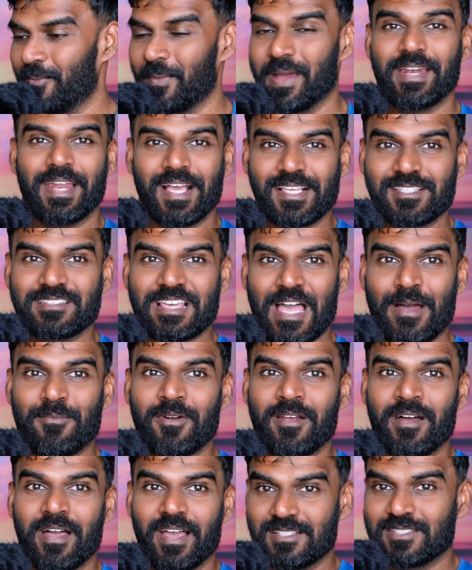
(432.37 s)
my next
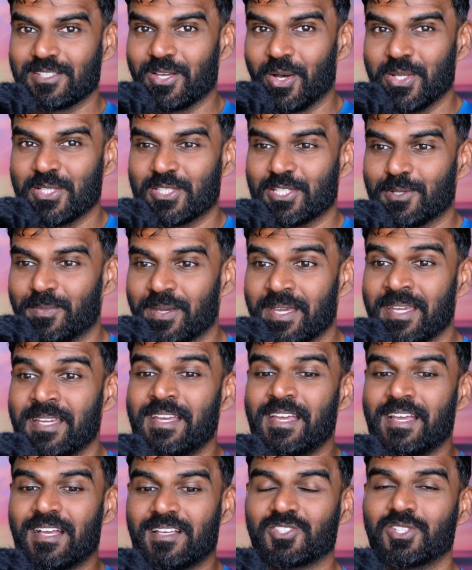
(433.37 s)
camera is going to be
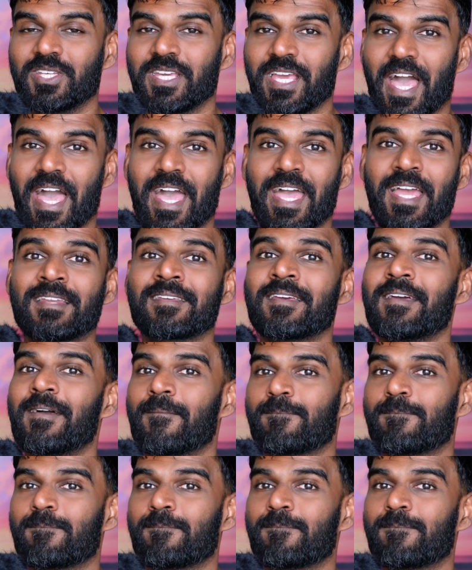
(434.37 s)
Z8